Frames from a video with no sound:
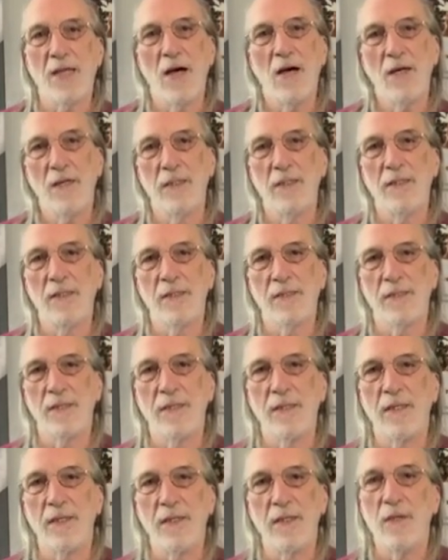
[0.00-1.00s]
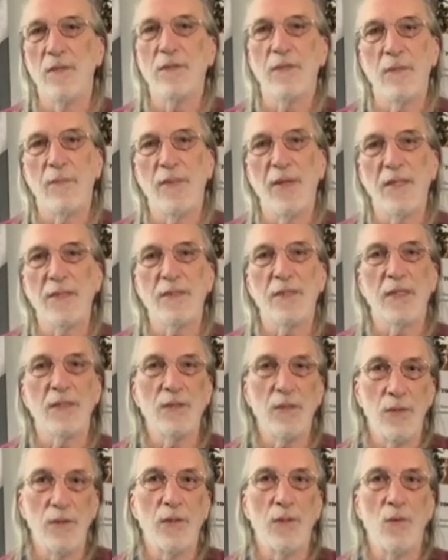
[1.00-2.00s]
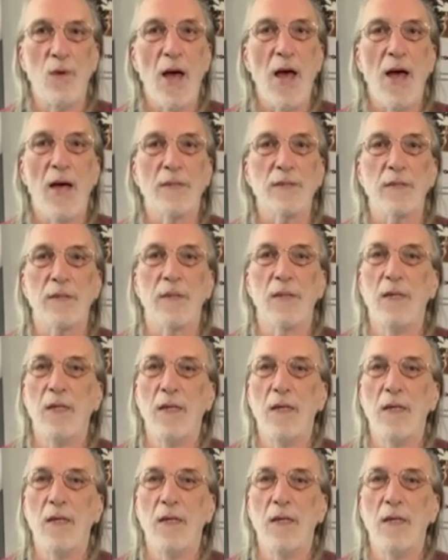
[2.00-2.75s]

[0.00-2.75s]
are in this scenario depends on who you ask.